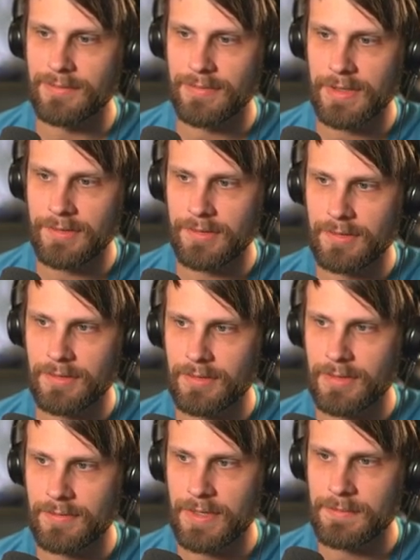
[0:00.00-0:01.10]
phase,
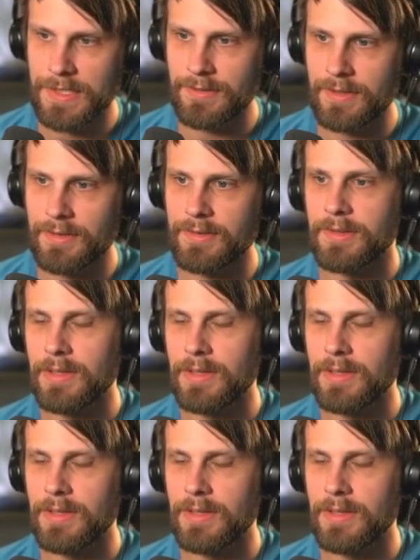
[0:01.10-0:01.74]
if that makes sense.